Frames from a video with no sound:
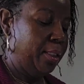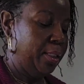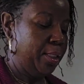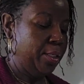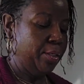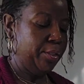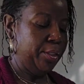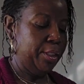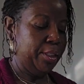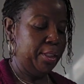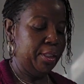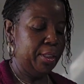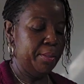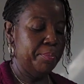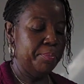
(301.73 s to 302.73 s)
So this
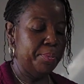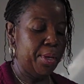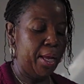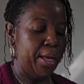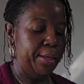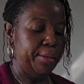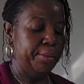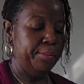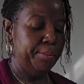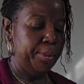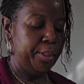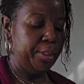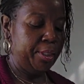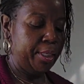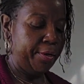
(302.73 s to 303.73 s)
is the bottom
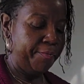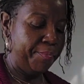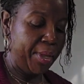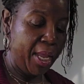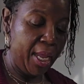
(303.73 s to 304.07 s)
instead of